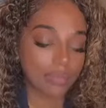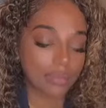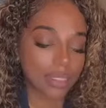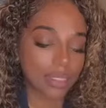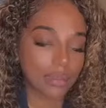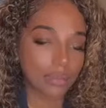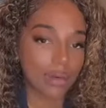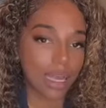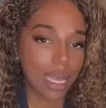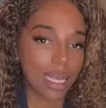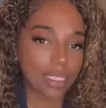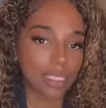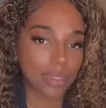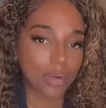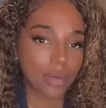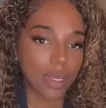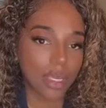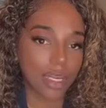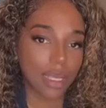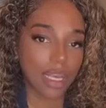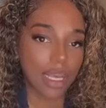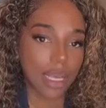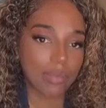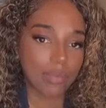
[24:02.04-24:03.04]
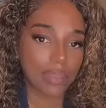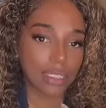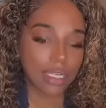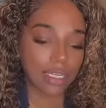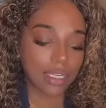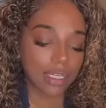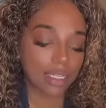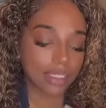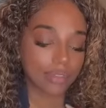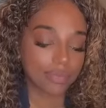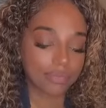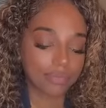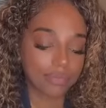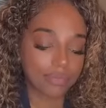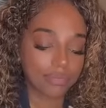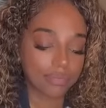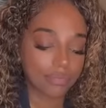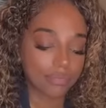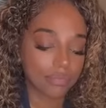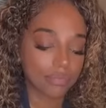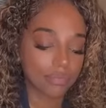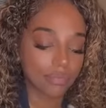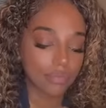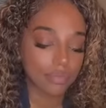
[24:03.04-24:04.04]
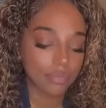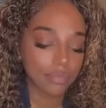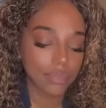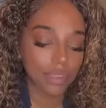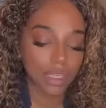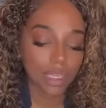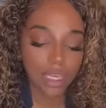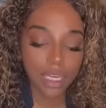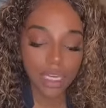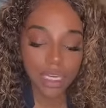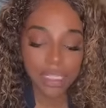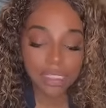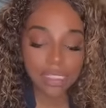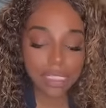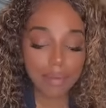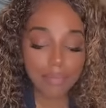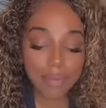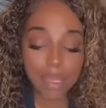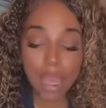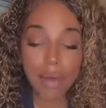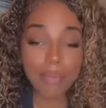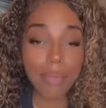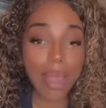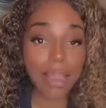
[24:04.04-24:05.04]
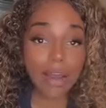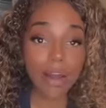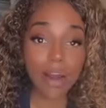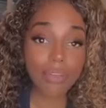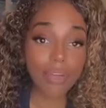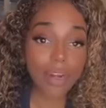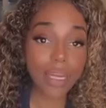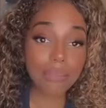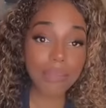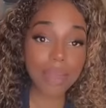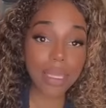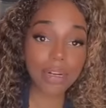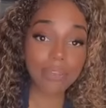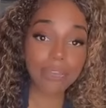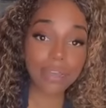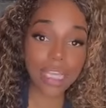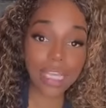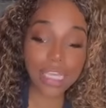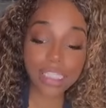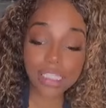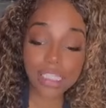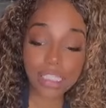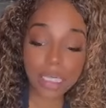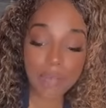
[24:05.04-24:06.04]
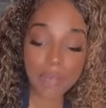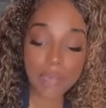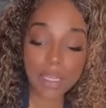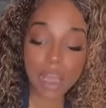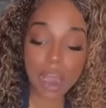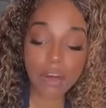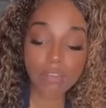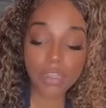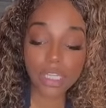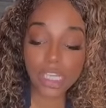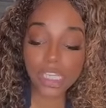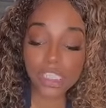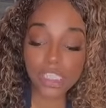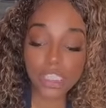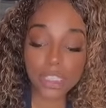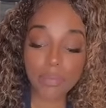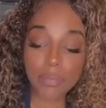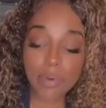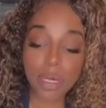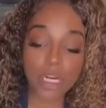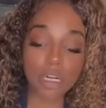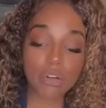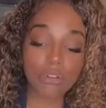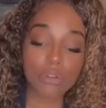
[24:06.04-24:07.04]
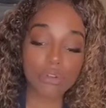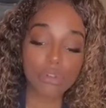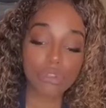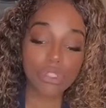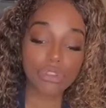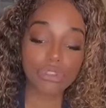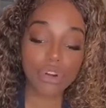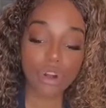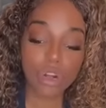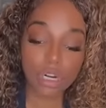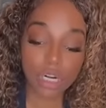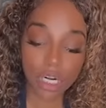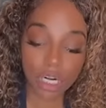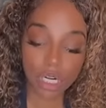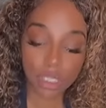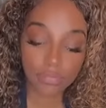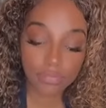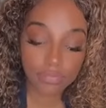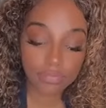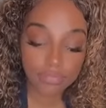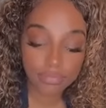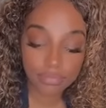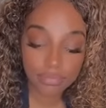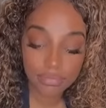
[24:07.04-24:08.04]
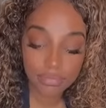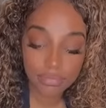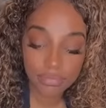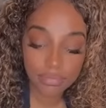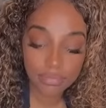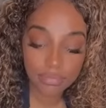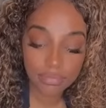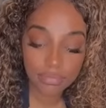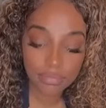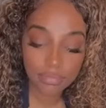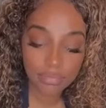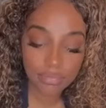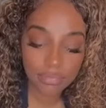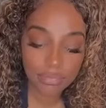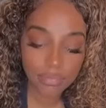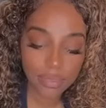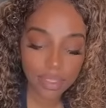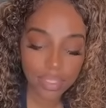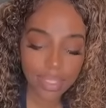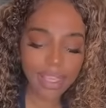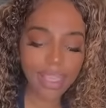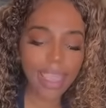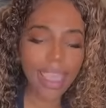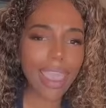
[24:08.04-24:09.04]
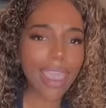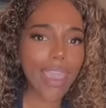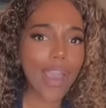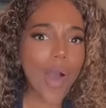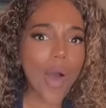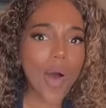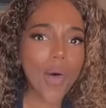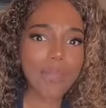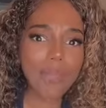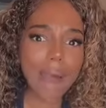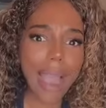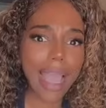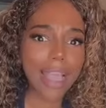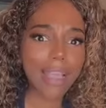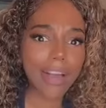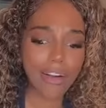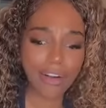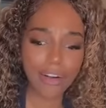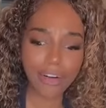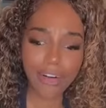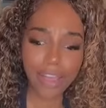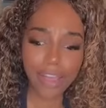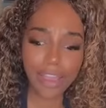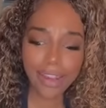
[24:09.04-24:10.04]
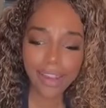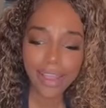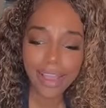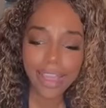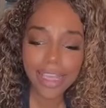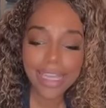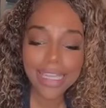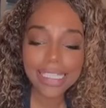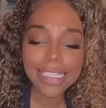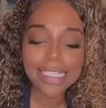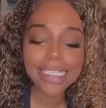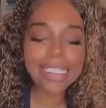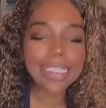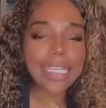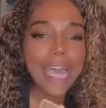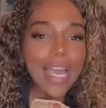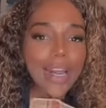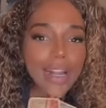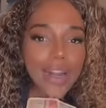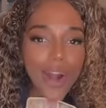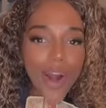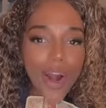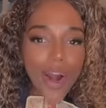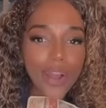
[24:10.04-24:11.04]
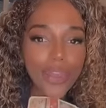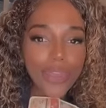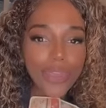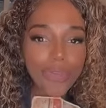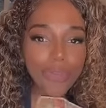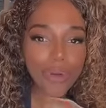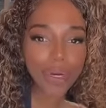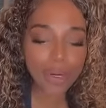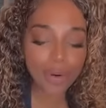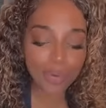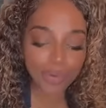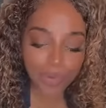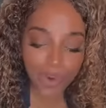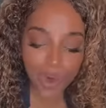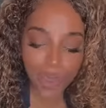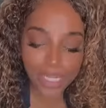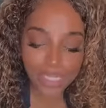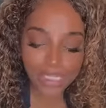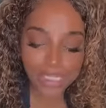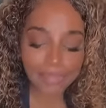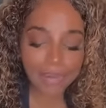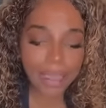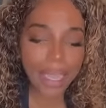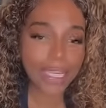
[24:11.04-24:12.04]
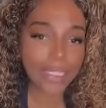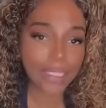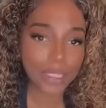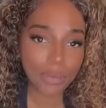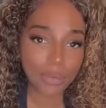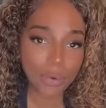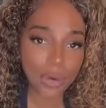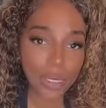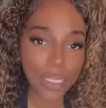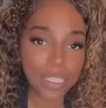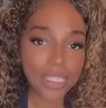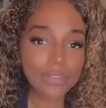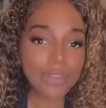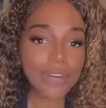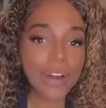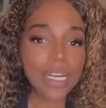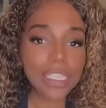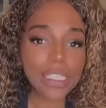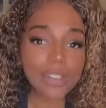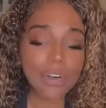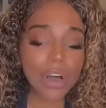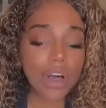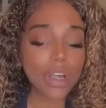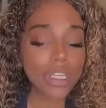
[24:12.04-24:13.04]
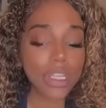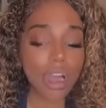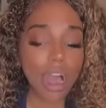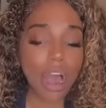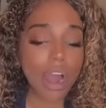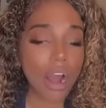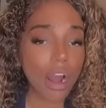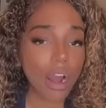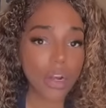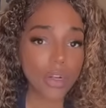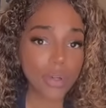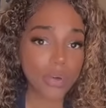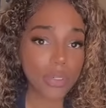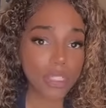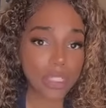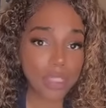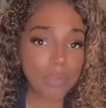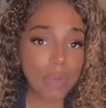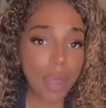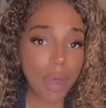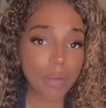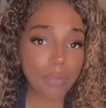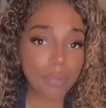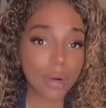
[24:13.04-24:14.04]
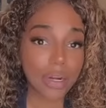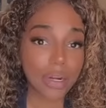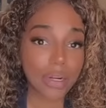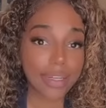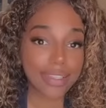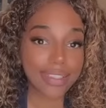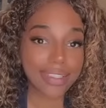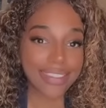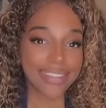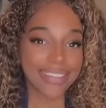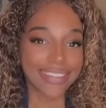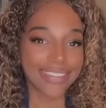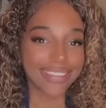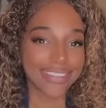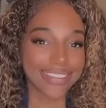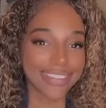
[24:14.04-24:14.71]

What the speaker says: Cups. Why is the Queen of Cups here? Some of y'all might already be in a relationship and y'all relationship gonna grow stronger. Yeah, oh my God. Sun card, Three of Wands, Page of Wands. First of all, y'all are doing spell work.